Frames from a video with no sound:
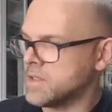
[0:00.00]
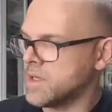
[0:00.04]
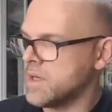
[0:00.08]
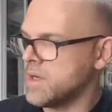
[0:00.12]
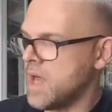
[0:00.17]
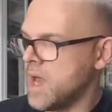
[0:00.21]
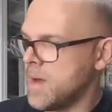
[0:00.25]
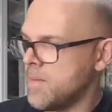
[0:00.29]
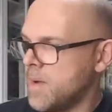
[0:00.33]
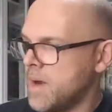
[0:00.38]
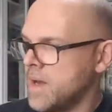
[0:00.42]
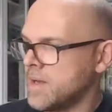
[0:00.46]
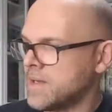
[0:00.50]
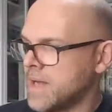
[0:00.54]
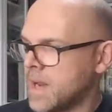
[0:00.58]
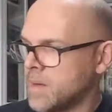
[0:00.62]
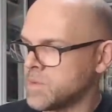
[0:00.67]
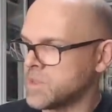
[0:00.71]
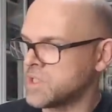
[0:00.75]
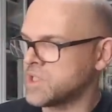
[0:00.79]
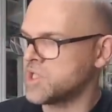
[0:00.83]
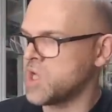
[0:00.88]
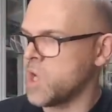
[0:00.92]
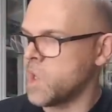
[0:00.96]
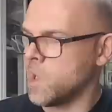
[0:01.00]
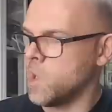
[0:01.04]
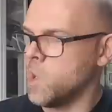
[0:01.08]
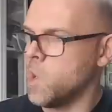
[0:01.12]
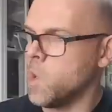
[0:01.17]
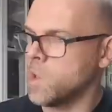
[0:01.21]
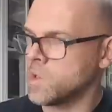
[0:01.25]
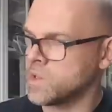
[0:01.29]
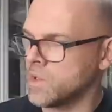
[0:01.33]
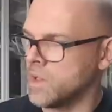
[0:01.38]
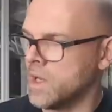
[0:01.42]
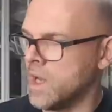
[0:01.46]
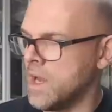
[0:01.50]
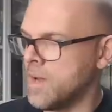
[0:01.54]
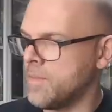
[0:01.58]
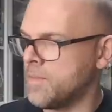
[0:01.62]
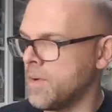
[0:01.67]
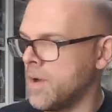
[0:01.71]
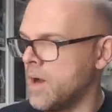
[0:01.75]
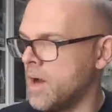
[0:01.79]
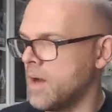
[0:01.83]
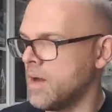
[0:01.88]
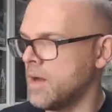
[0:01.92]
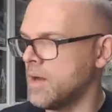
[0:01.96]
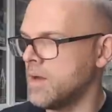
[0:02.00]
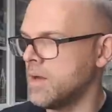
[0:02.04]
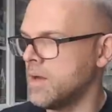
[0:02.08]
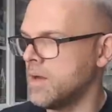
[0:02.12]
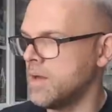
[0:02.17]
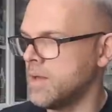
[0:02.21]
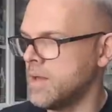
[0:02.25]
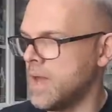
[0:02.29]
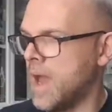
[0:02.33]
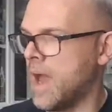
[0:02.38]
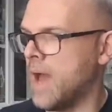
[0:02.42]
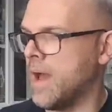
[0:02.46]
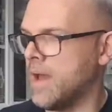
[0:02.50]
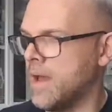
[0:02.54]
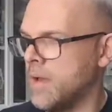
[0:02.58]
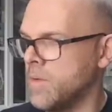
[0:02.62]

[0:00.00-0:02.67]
So yeah, my dad was certainly hooked on it, but yeah,